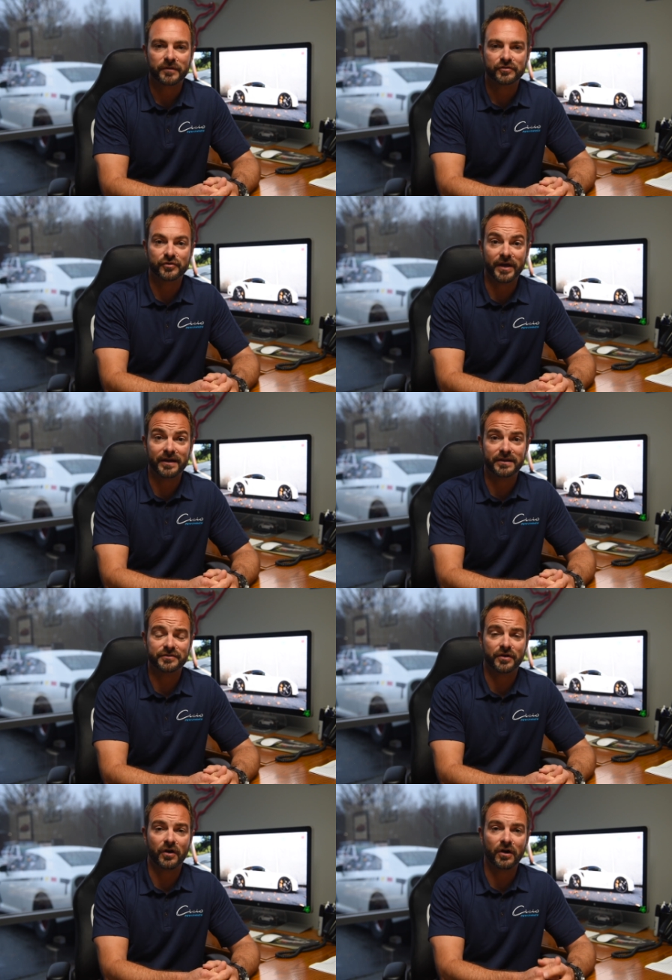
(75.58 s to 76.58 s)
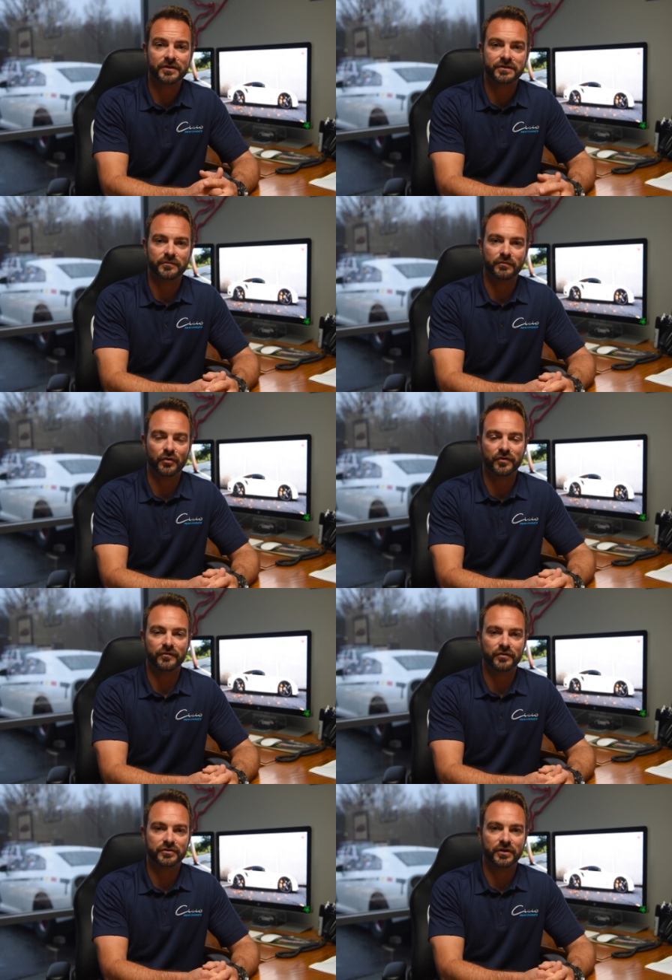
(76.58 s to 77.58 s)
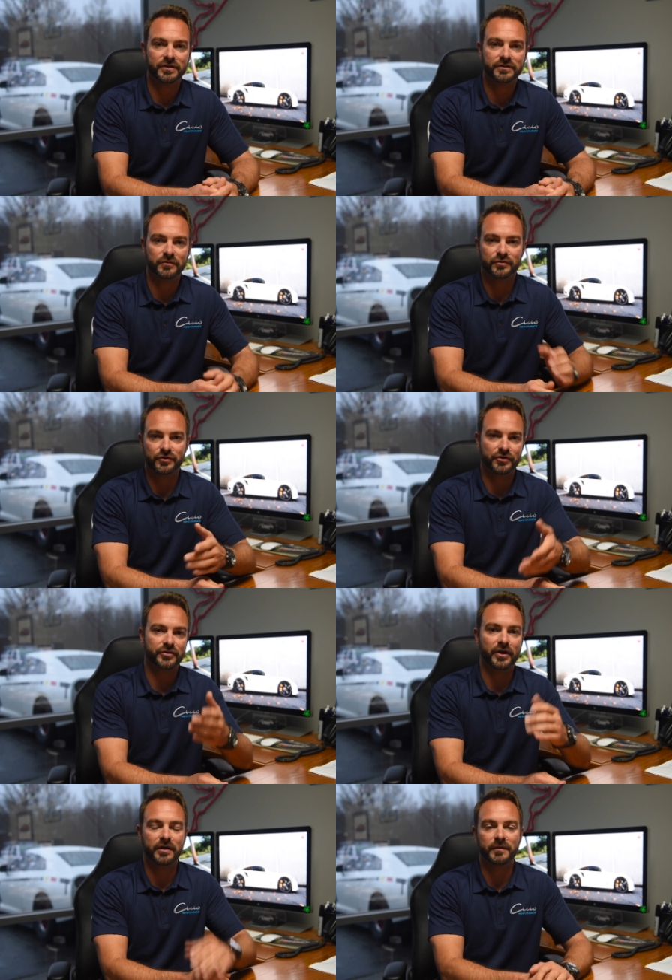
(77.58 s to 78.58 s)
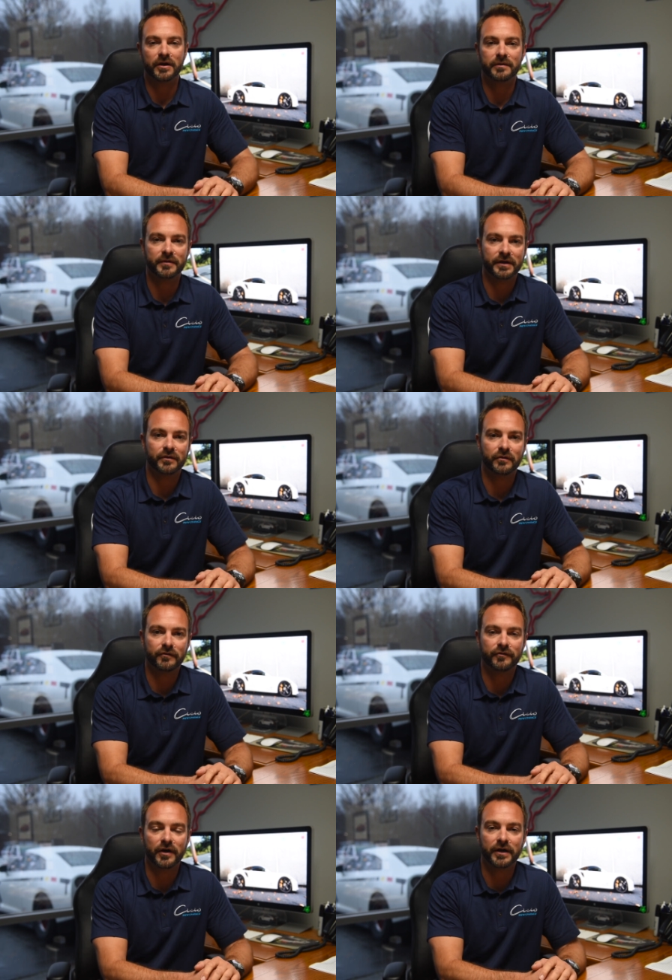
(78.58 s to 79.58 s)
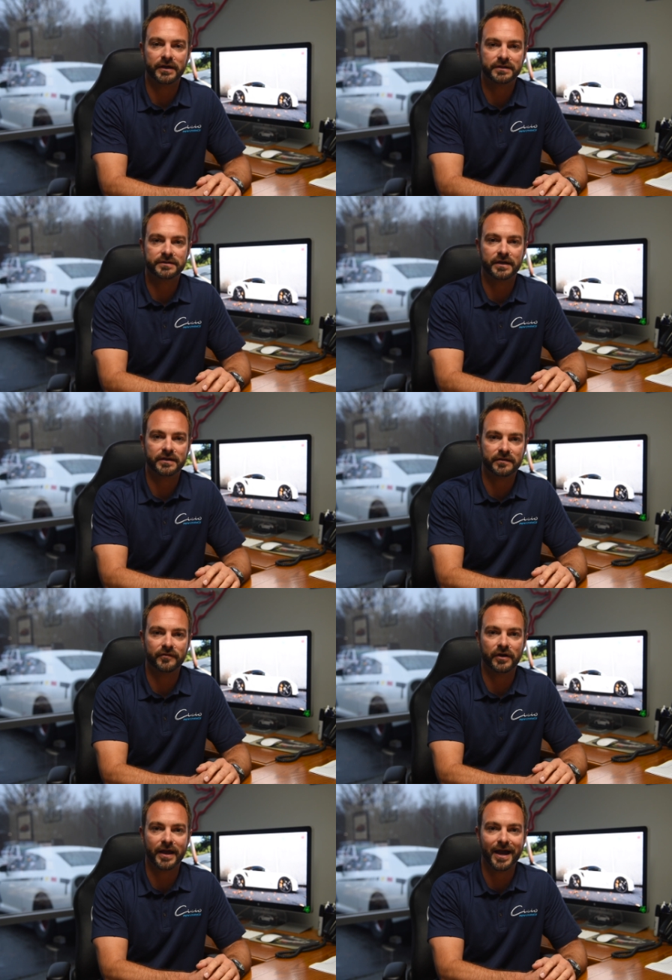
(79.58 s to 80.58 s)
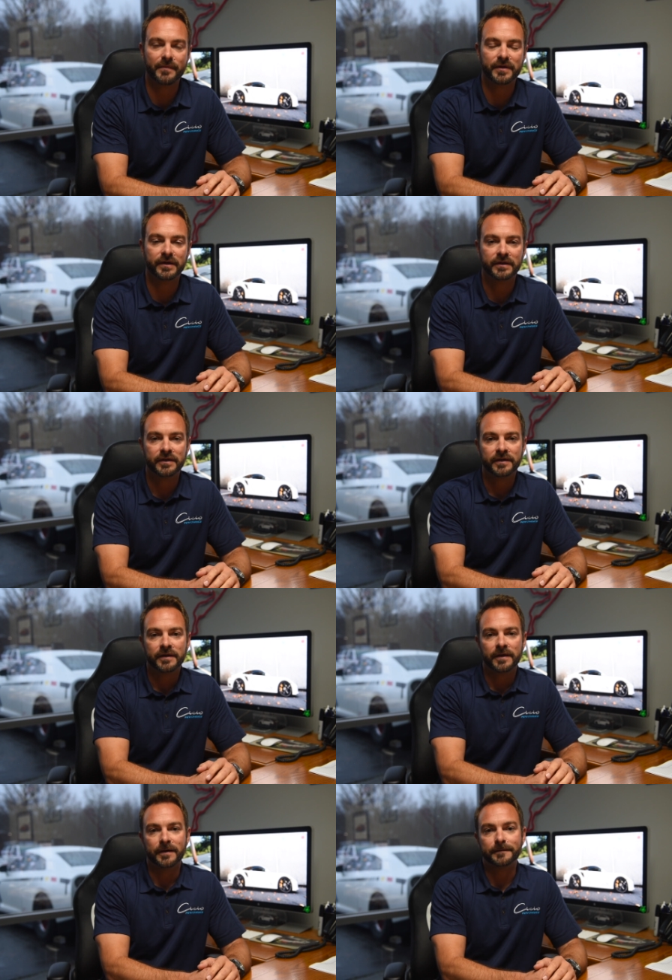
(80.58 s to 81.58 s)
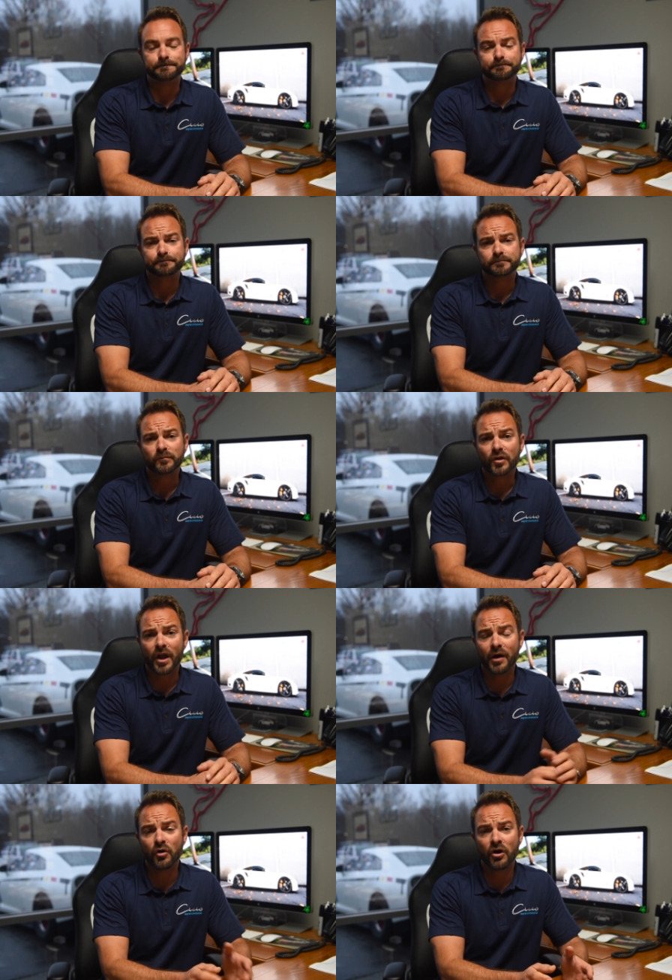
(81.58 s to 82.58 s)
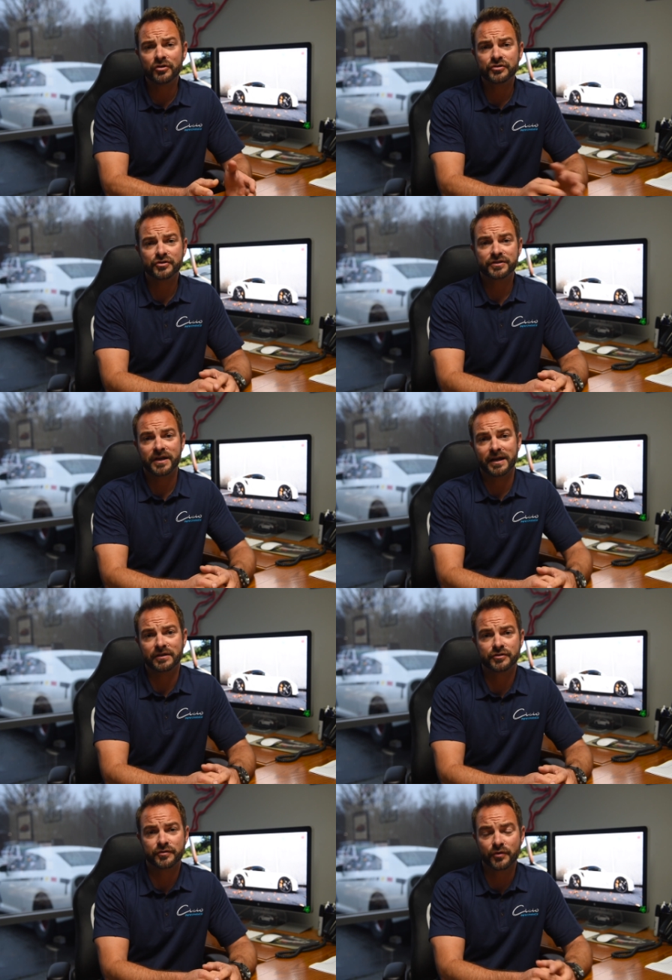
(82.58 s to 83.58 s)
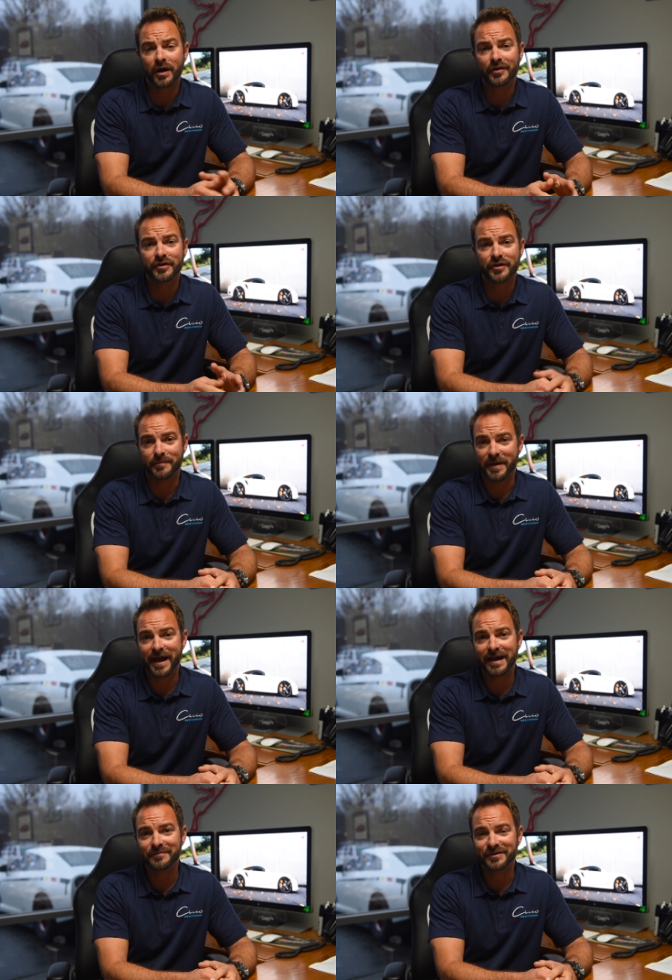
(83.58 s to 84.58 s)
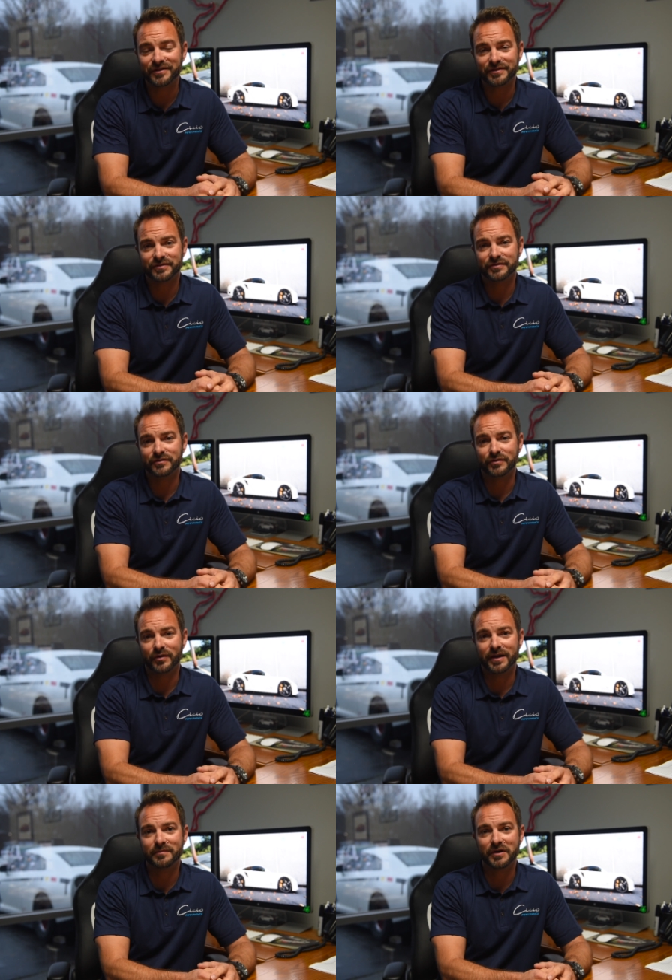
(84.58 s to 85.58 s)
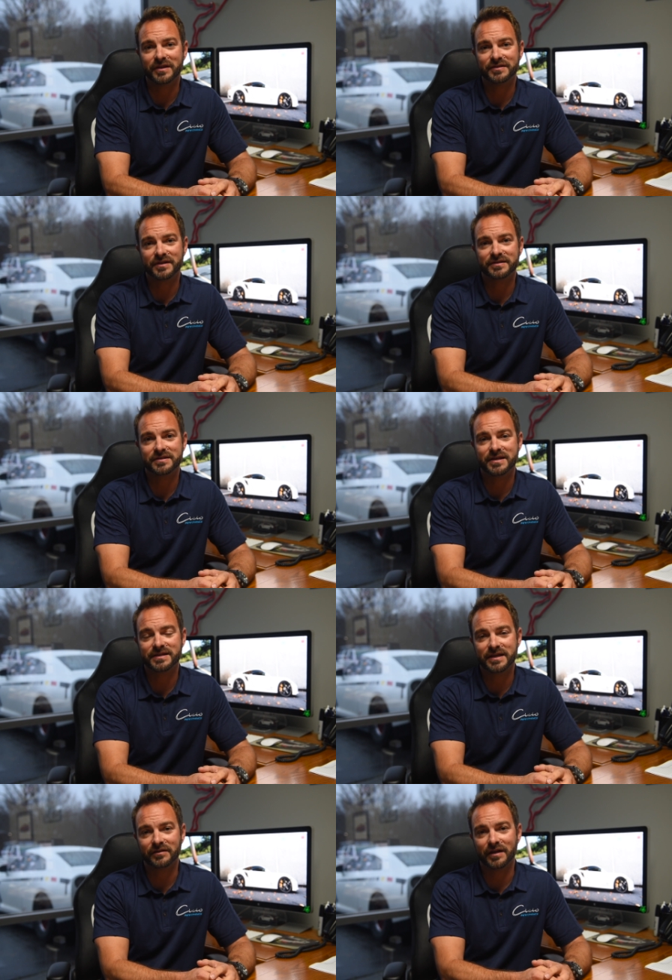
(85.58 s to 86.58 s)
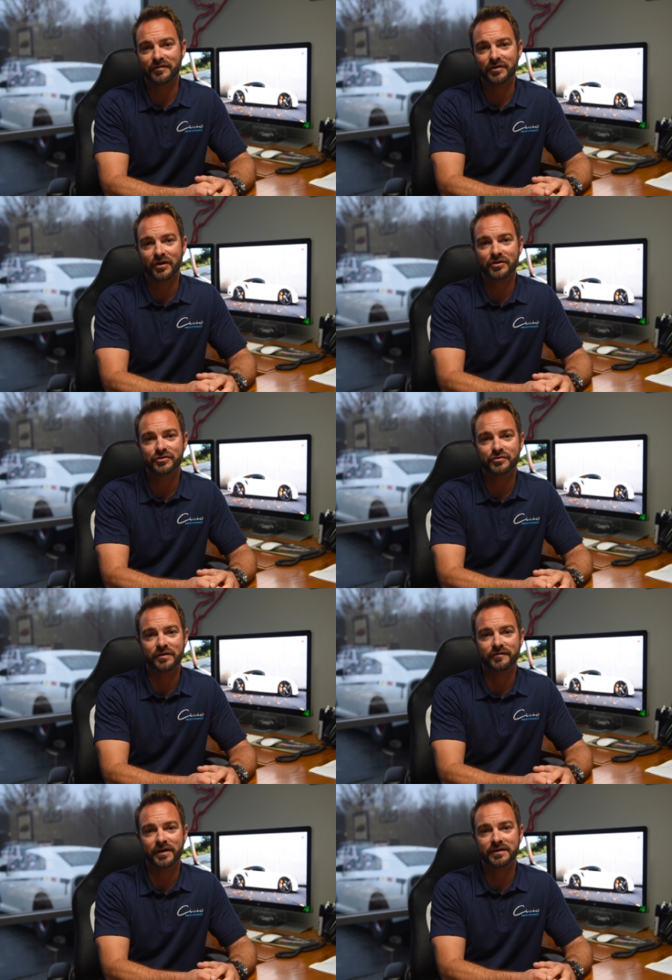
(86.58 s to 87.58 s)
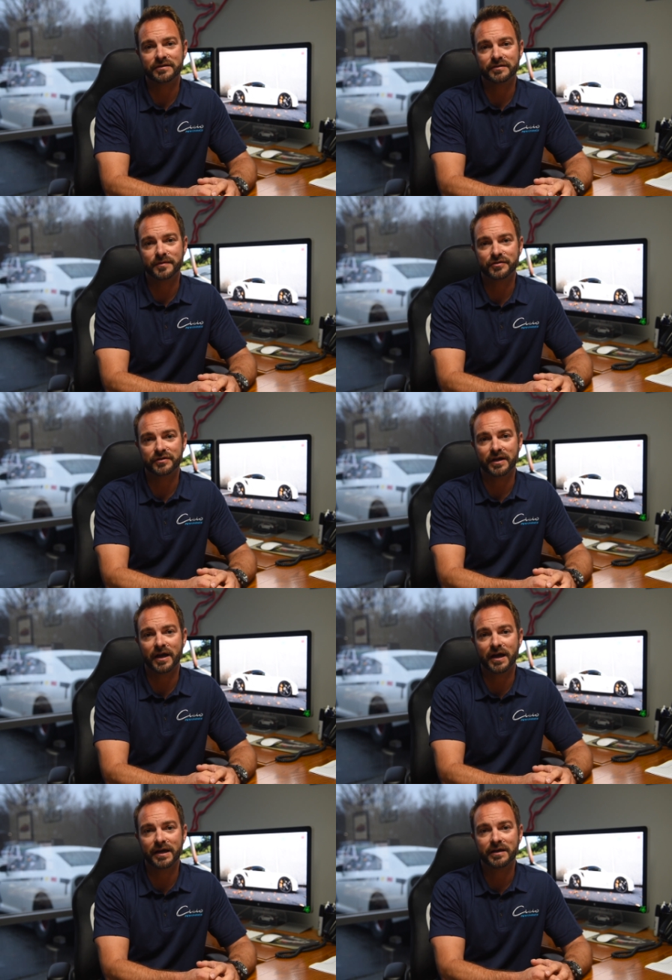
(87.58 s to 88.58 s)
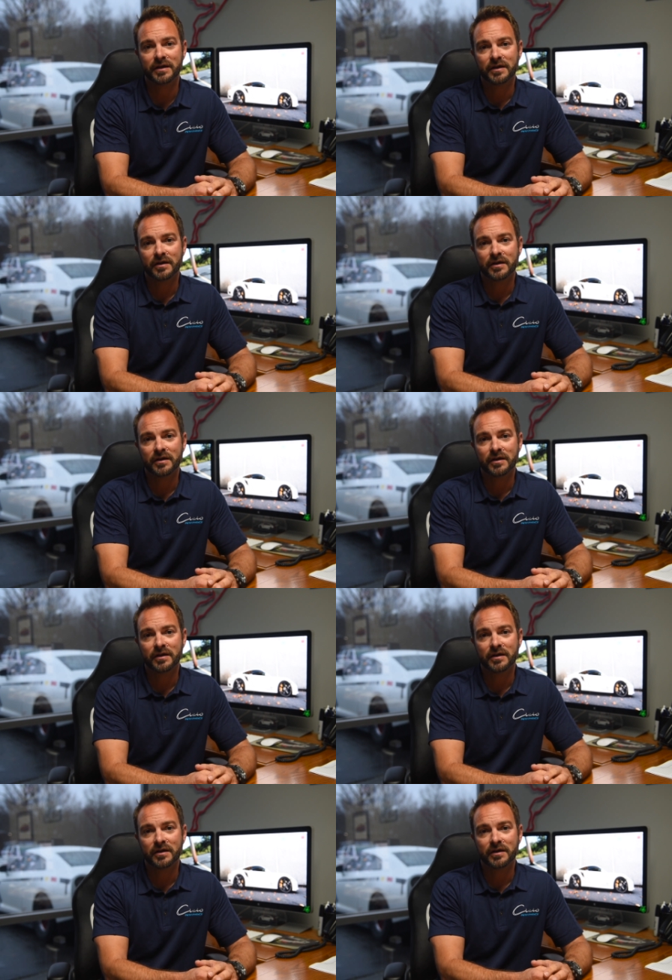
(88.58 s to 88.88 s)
So that is awesome. Both of those customers, which we'll talk about in a minute, were very excited and very happy. I will also just kind of throw out there the bad, because you know, anybody that says that they take 11 cars to an event, especially a high